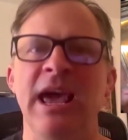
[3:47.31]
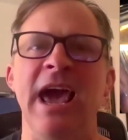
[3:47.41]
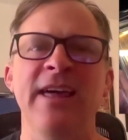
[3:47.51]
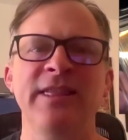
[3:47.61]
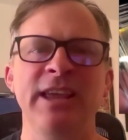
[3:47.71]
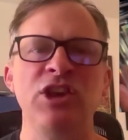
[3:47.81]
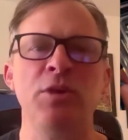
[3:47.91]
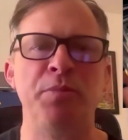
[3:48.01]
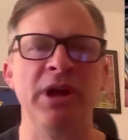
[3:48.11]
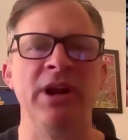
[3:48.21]
and then
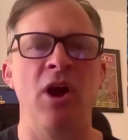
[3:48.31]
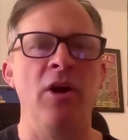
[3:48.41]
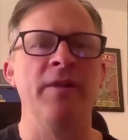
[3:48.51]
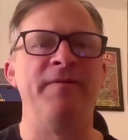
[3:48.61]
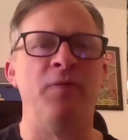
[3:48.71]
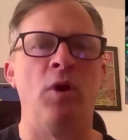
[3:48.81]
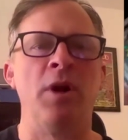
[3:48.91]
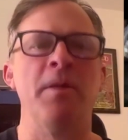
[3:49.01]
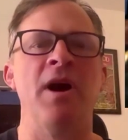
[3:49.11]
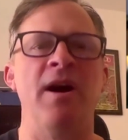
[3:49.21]
you put it on a
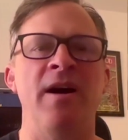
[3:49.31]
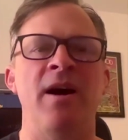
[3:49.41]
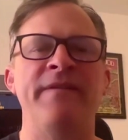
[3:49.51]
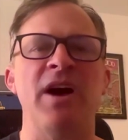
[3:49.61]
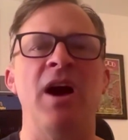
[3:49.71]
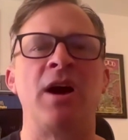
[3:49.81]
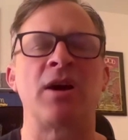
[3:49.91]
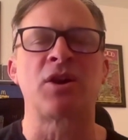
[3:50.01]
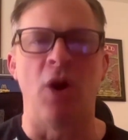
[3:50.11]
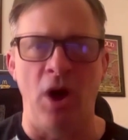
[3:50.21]
form of a
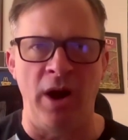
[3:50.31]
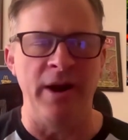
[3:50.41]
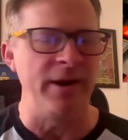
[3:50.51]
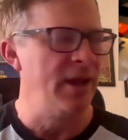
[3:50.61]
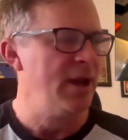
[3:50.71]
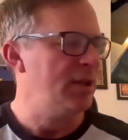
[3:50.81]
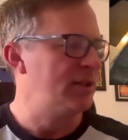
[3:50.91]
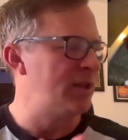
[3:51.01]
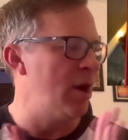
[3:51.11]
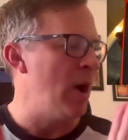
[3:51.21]
card.
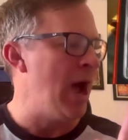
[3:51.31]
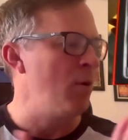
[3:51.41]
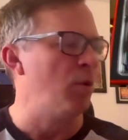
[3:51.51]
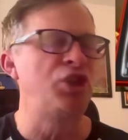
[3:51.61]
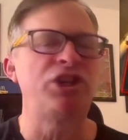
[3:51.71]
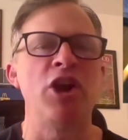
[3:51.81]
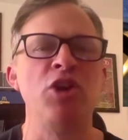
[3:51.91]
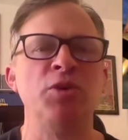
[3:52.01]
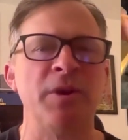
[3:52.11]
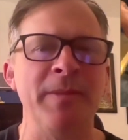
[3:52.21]
So I will show
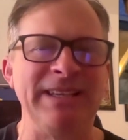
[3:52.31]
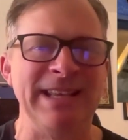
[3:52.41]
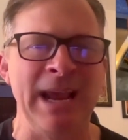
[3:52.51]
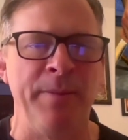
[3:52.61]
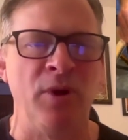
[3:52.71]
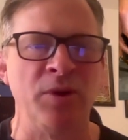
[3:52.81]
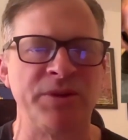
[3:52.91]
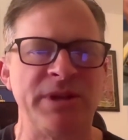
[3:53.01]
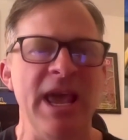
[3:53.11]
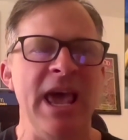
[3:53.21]
you some
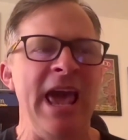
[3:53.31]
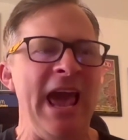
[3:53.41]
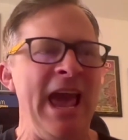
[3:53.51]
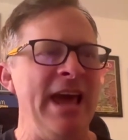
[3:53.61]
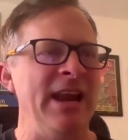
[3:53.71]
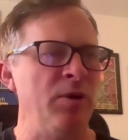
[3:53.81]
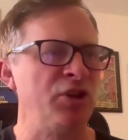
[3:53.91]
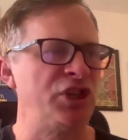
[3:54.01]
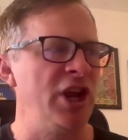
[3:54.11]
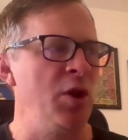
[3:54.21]
examples, and I'll
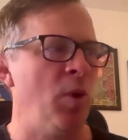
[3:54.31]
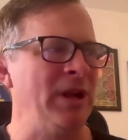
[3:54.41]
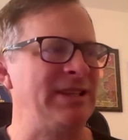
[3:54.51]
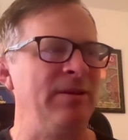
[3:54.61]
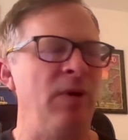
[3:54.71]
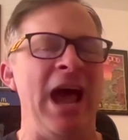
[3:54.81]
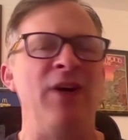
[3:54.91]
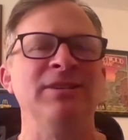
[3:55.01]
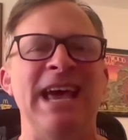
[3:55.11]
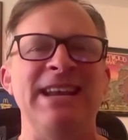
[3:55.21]
show you
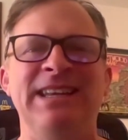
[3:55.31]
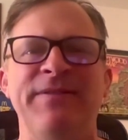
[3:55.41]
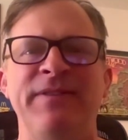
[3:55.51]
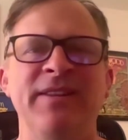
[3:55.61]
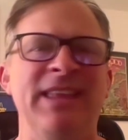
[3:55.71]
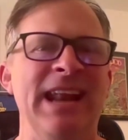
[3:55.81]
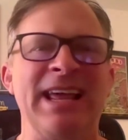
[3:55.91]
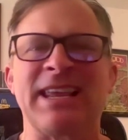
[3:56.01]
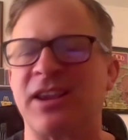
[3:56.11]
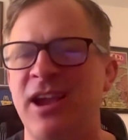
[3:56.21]
how is that different than
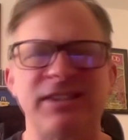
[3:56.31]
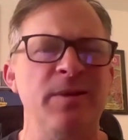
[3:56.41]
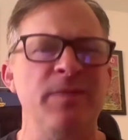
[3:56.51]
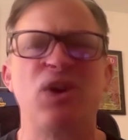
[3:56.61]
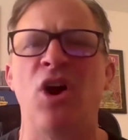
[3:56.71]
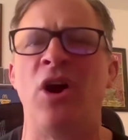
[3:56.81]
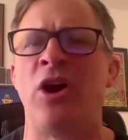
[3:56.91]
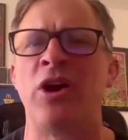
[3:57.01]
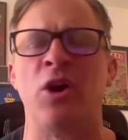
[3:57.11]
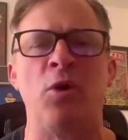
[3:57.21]
like a custom
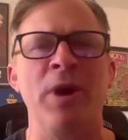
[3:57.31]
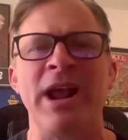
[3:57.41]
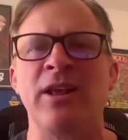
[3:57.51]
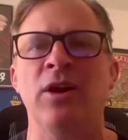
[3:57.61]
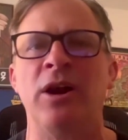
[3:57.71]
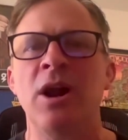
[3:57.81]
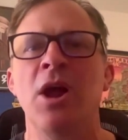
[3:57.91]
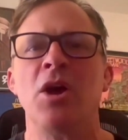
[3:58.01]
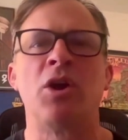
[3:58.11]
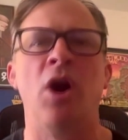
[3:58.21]
card or a regular
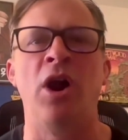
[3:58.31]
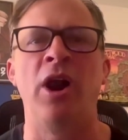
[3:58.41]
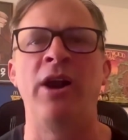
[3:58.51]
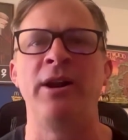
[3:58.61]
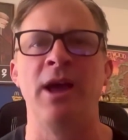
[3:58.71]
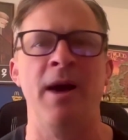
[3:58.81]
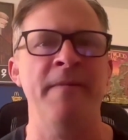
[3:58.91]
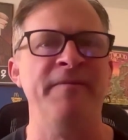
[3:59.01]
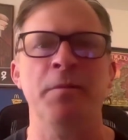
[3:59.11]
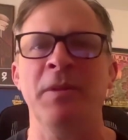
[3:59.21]
card
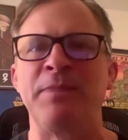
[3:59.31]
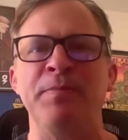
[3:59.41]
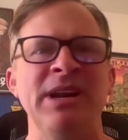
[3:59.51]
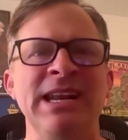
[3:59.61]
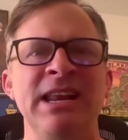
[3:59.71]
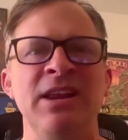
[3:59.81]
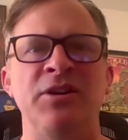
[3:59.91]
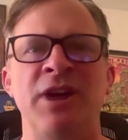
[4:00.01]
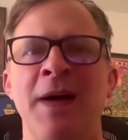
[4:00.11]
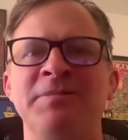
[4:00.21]
from like Panini or
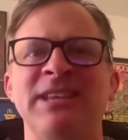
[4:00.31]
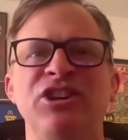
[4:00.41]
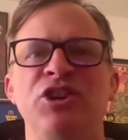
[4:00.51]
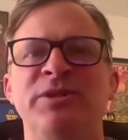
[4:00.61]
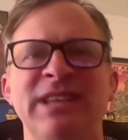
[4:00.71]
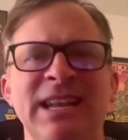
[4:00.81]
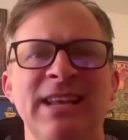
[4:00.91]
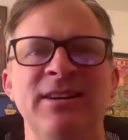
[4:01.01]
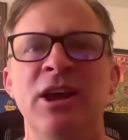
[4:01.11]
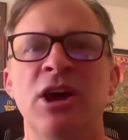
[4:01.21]
Topps that you send
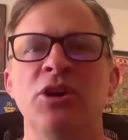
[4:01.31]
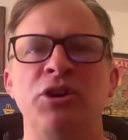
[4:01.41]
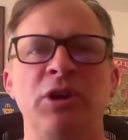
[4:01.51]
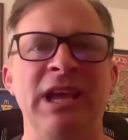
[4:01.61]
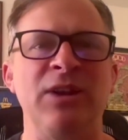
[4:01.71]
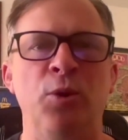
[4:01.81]
in to get